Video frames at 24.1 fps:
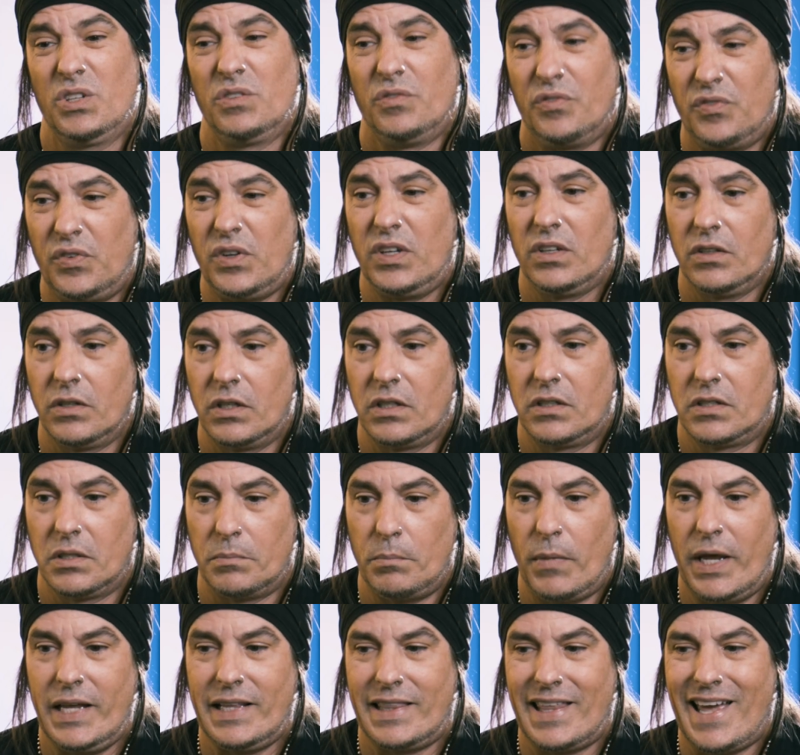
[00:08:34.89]
good feeling to
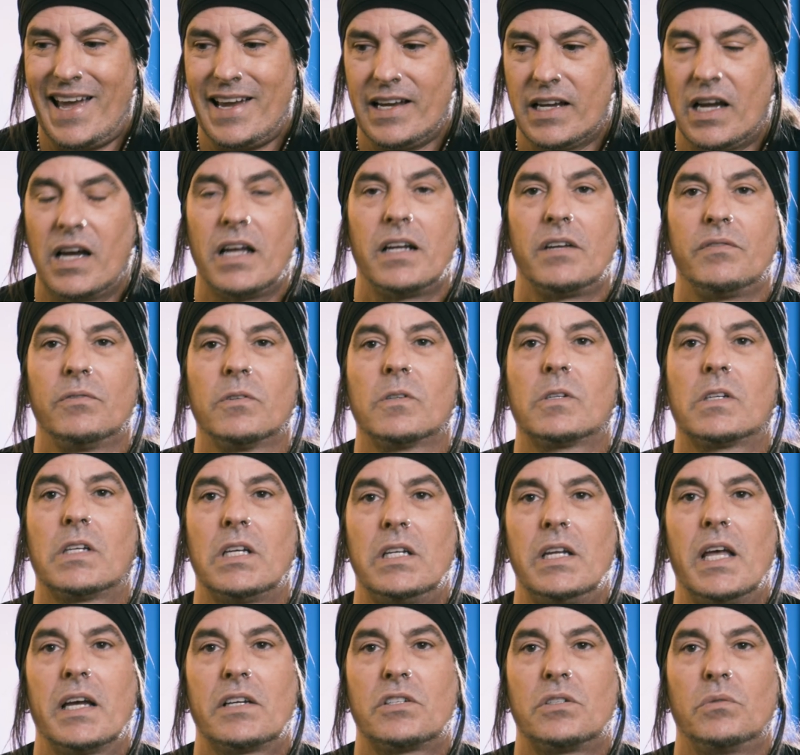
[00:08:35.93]
make that kind of
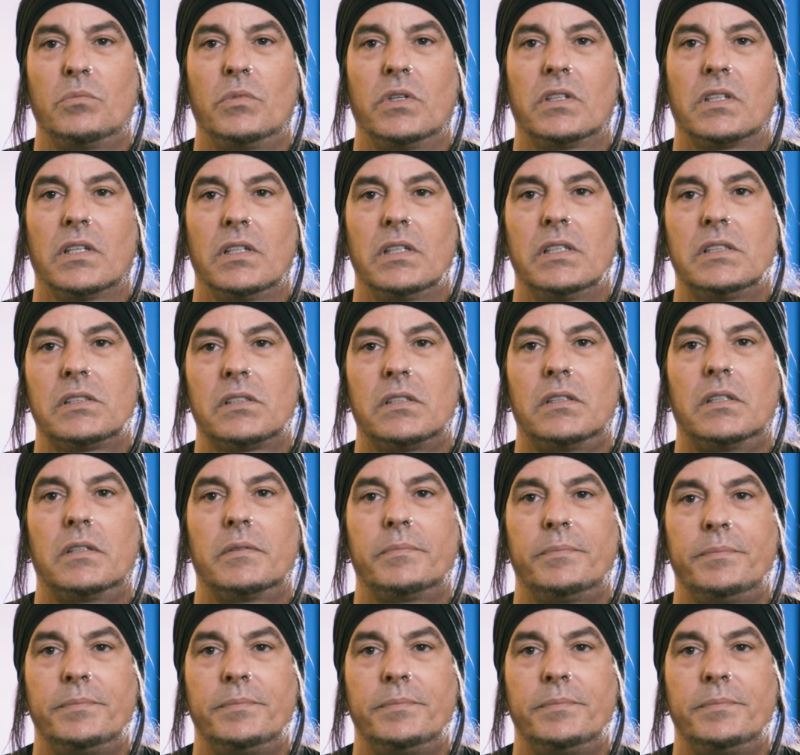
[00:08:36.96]
connection with the listener.